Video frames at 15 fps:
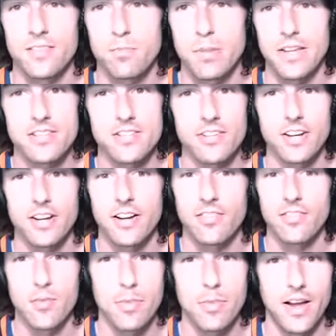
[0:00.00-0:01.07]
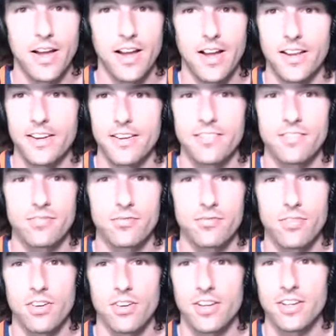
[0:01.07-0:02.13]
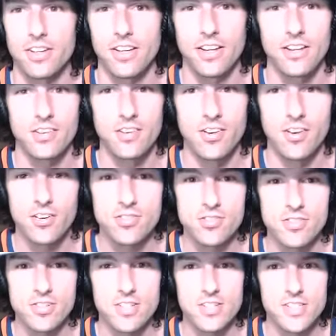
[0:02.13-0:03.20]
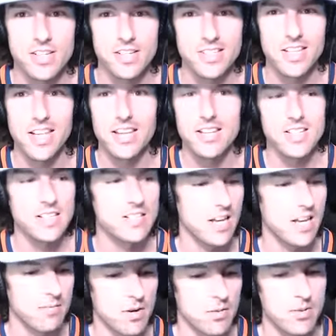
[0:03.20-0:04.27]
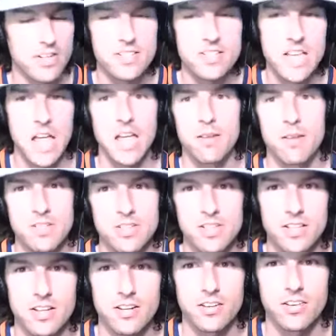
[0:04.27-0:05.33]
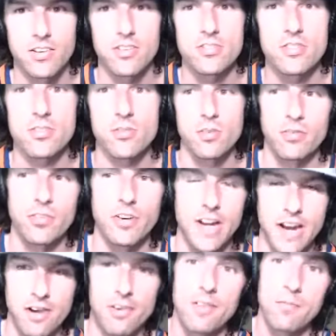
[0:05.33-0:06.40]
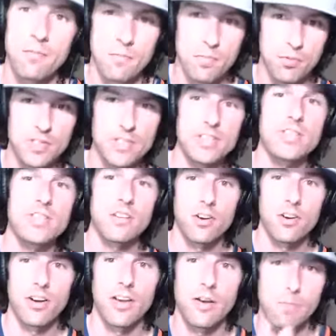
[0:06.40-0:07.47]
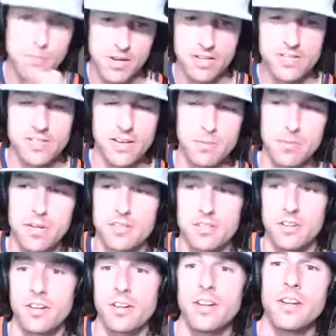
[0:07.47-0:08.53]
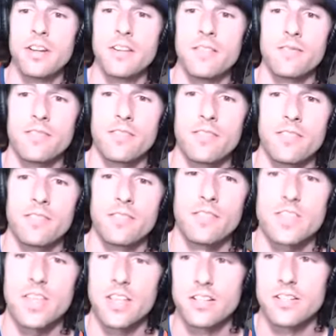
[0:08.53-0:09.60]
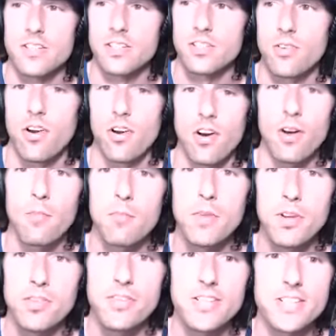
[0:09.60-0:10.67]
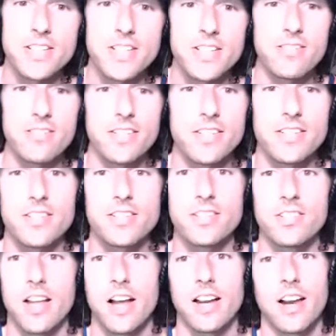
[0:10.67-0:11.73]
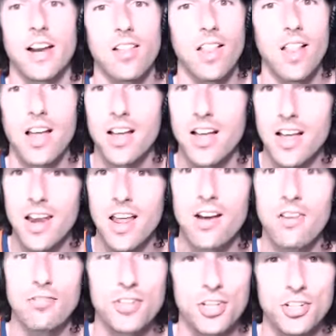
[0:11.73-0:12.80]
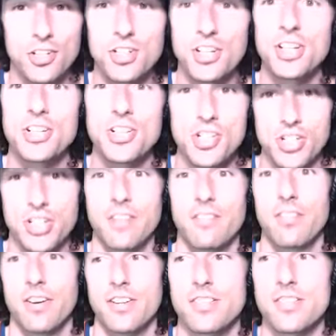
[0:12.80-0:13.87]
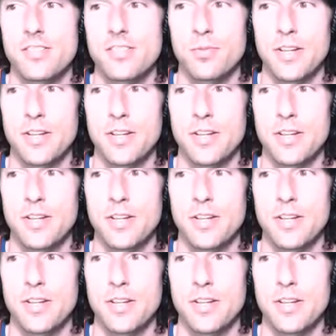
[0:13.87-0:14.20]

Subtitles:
Piss or get off the pot. Fucking get your groceries. In today's day and time, nobody has time to sit there in a grocery store for an hour. Please hurry up. PSA pisser. Let's get into our movies, TV, dude. I got a lot of good shit for us this week,